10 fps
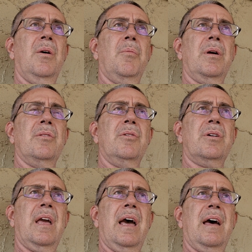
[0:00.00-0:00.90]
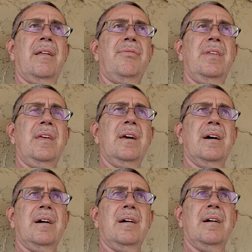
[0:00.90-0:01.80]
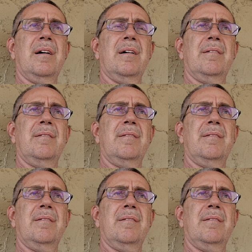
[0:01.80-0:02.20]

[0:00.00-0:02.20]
We look at the